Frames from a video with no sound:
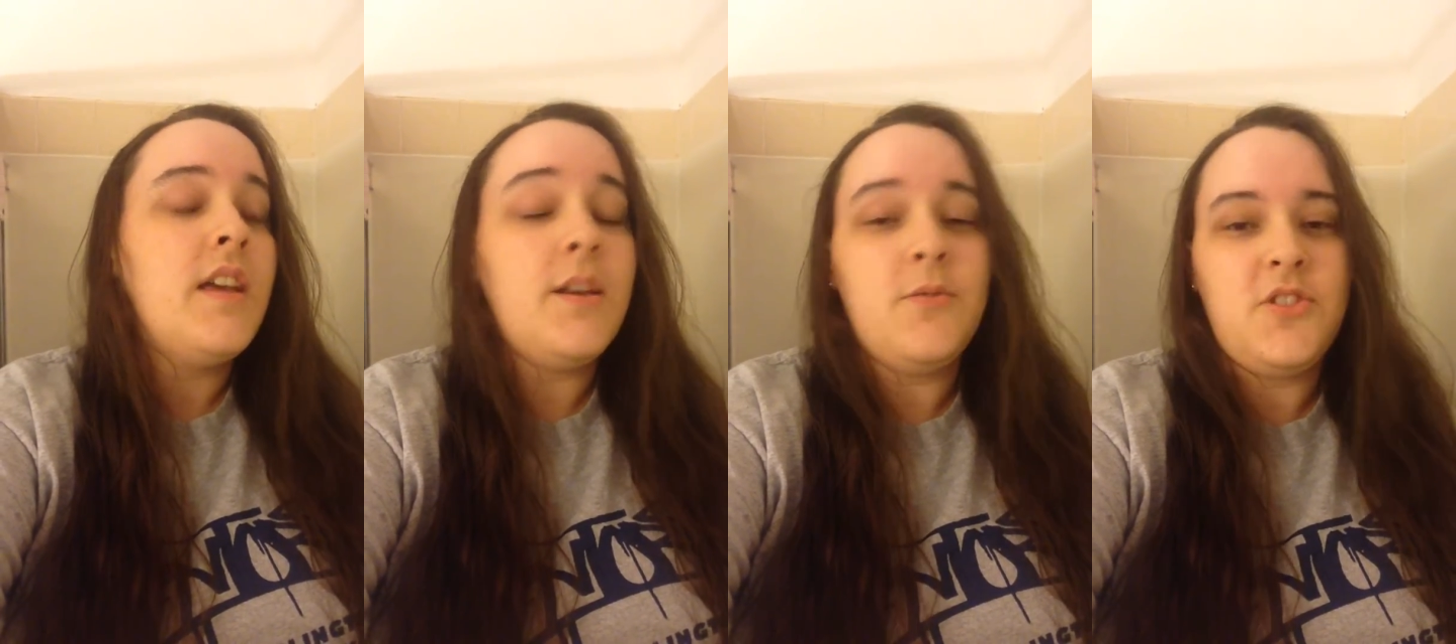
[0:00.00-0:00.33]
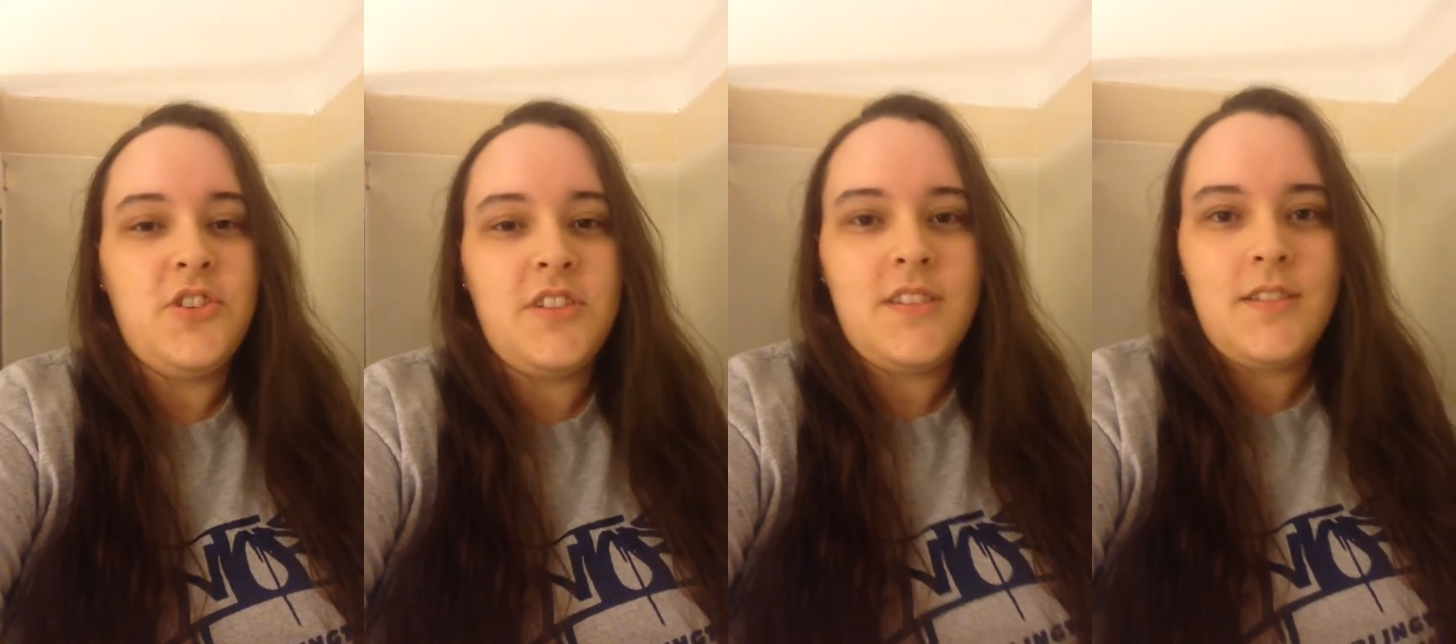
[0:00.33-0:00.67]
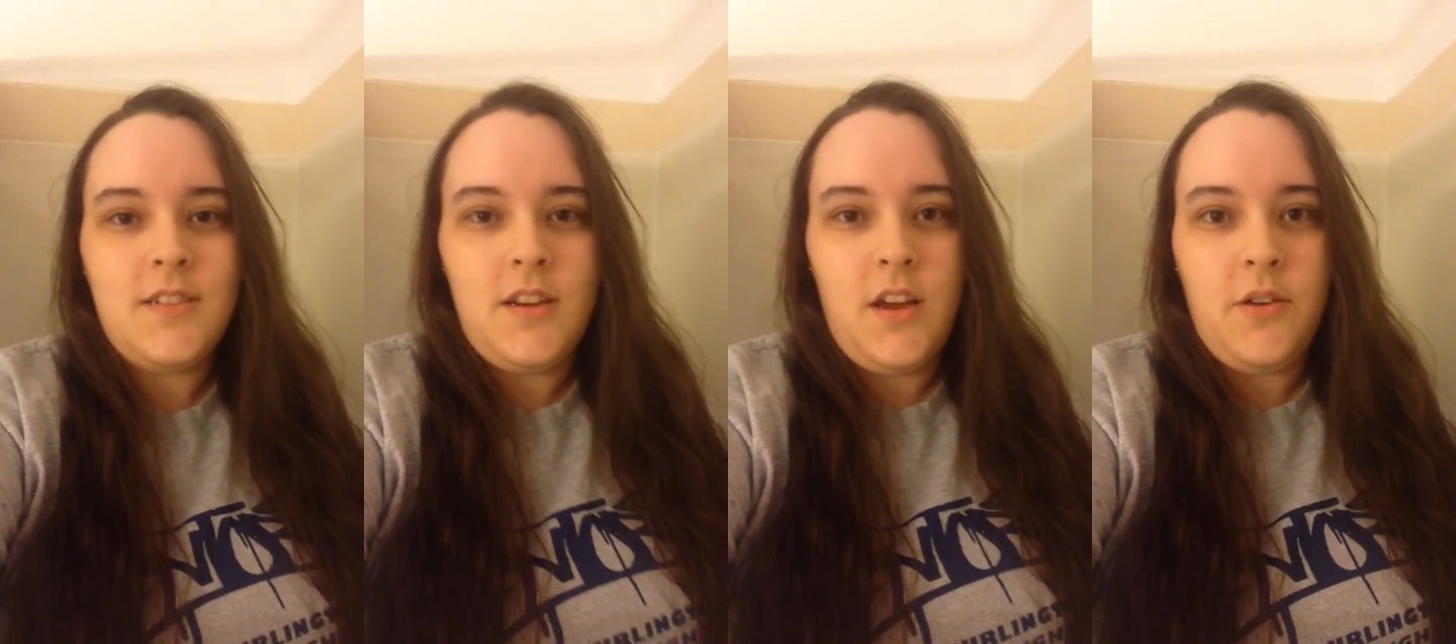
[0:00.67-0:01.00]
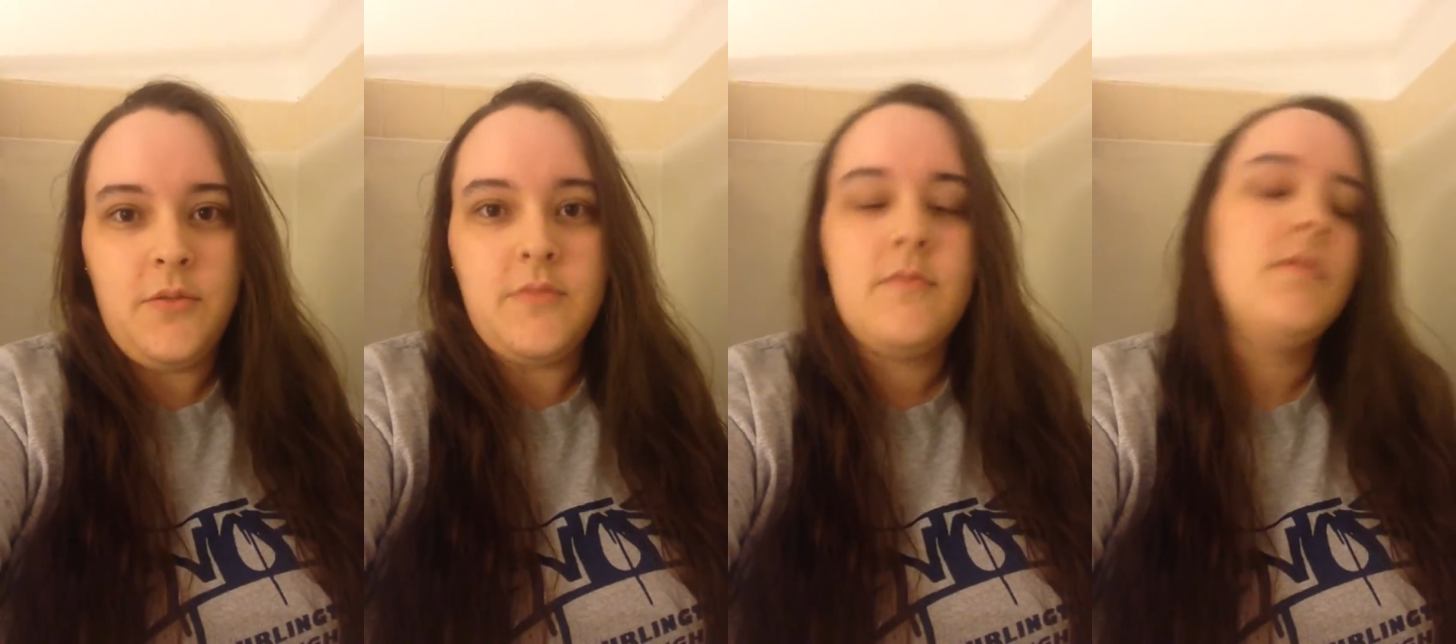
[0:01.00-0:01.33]
it was just, you
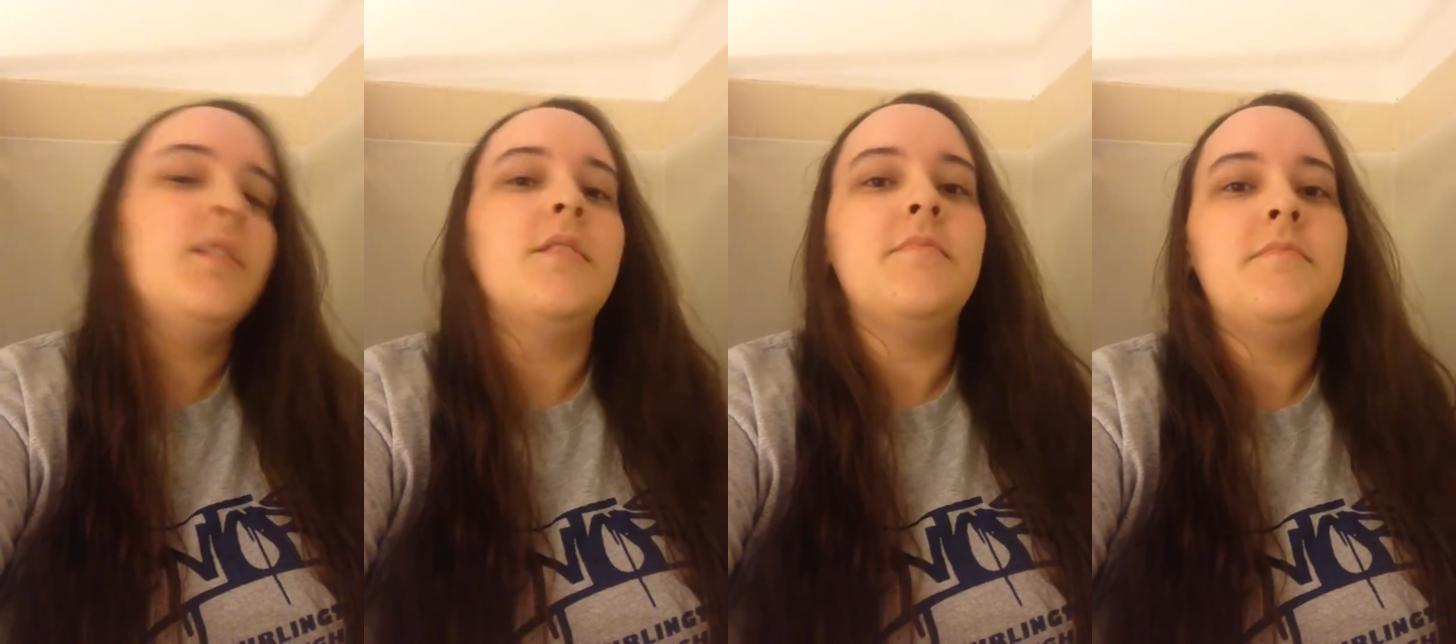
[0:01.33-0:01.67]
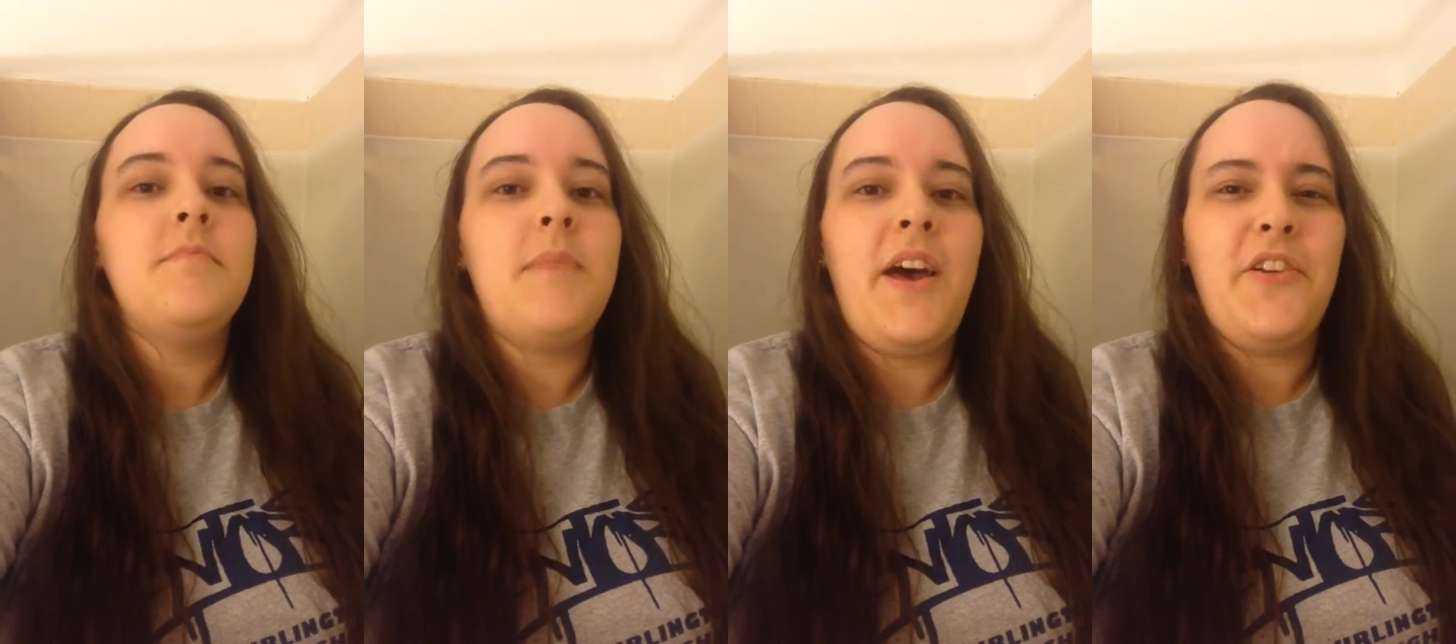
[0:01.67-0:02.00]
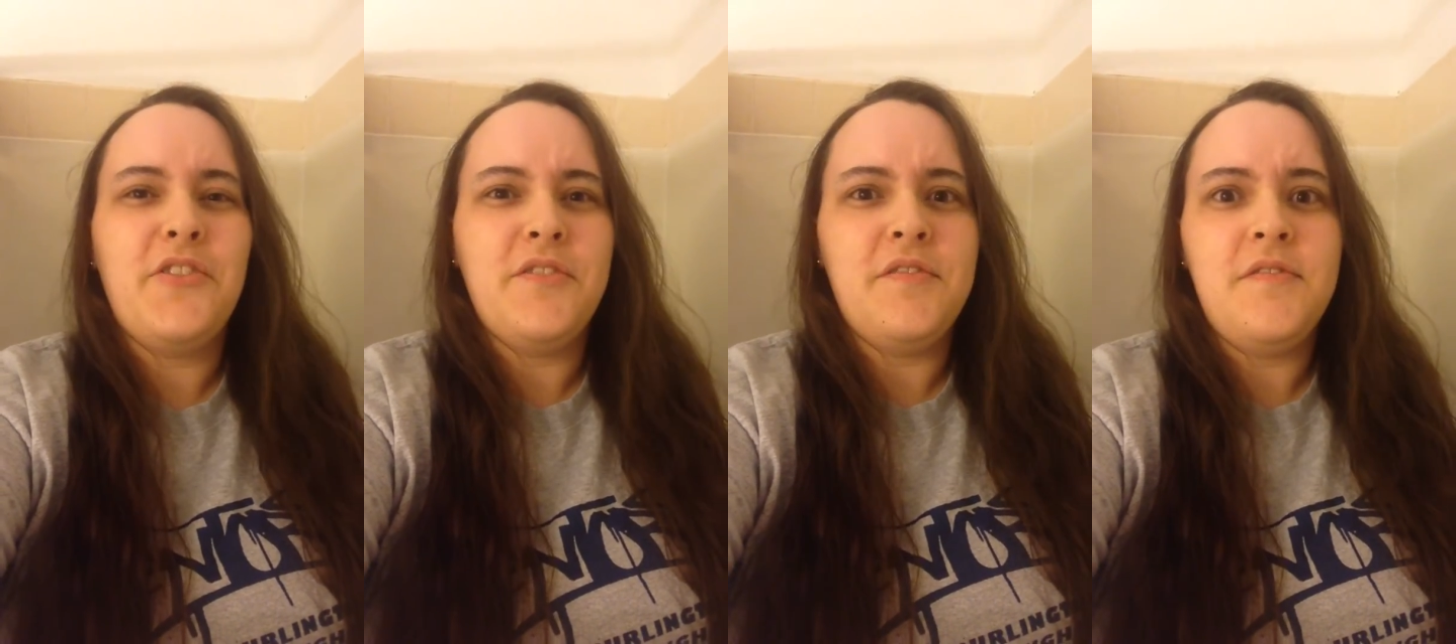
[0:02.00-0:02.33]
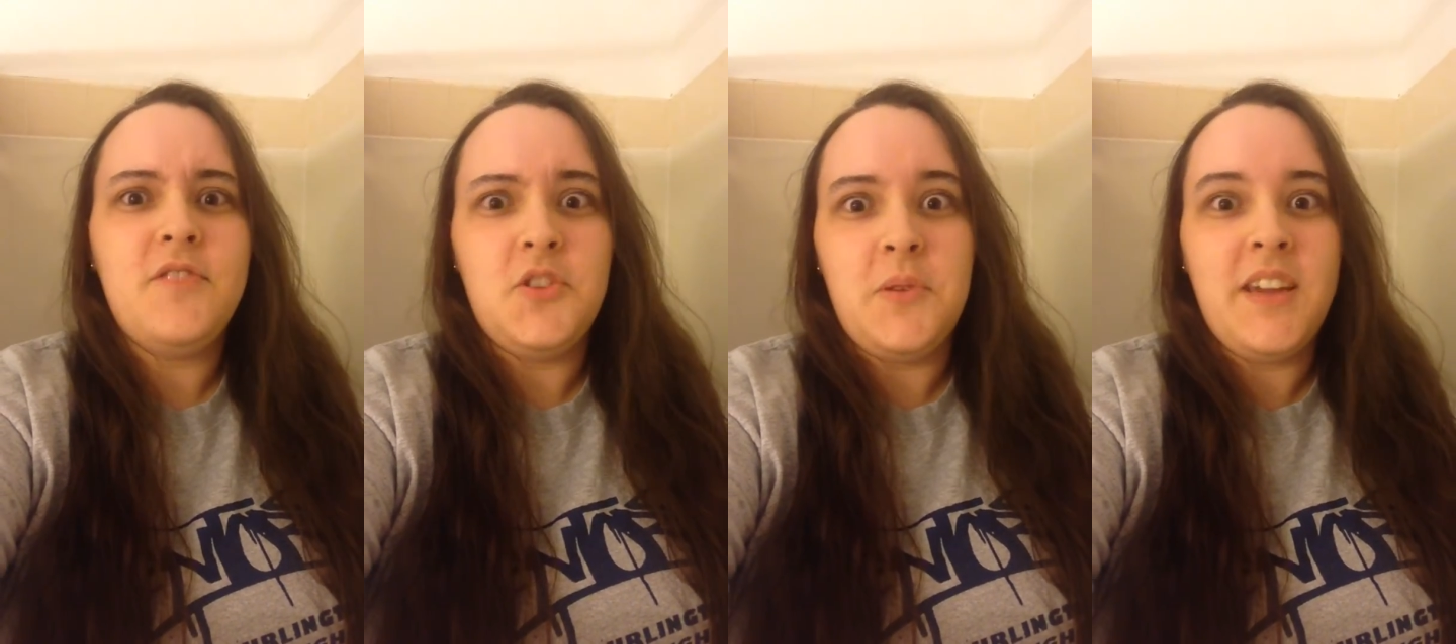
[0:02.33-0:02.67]
know, a matter of
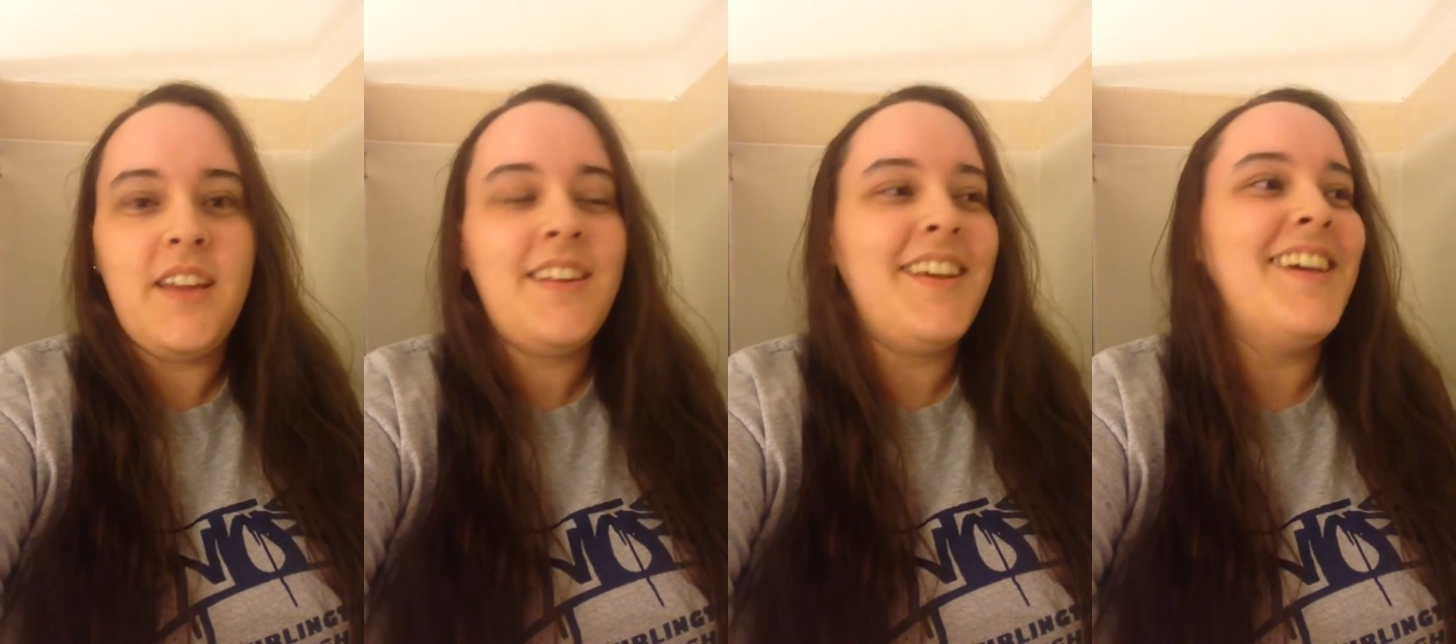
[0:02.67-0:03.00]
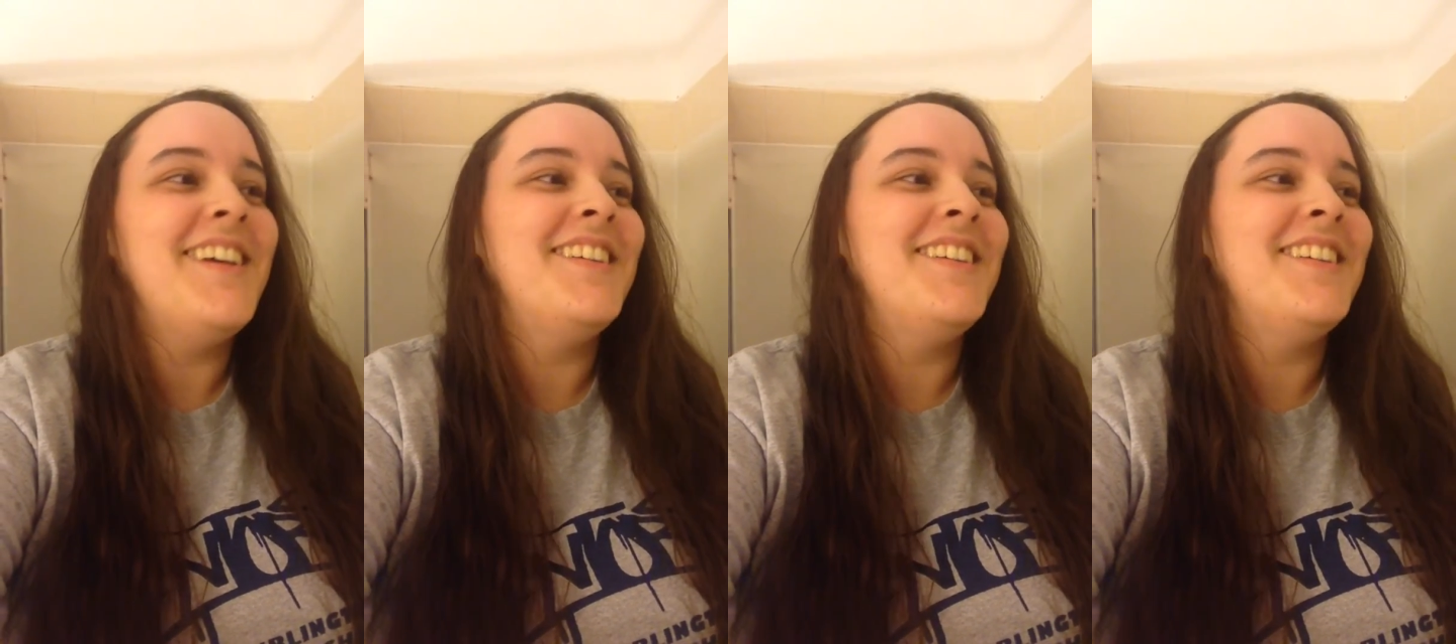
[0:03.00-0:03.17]
doing it.